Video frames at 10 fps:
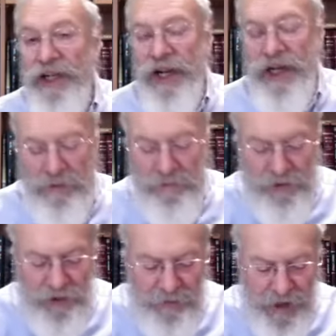and a
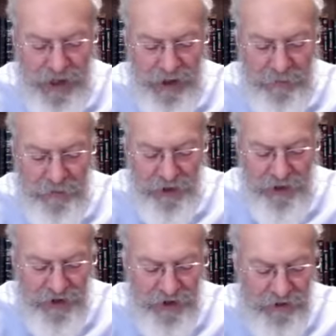poor man
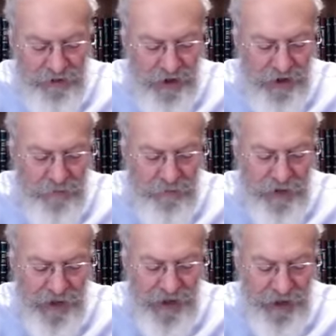appears on the road
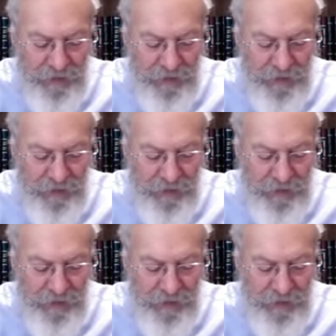begging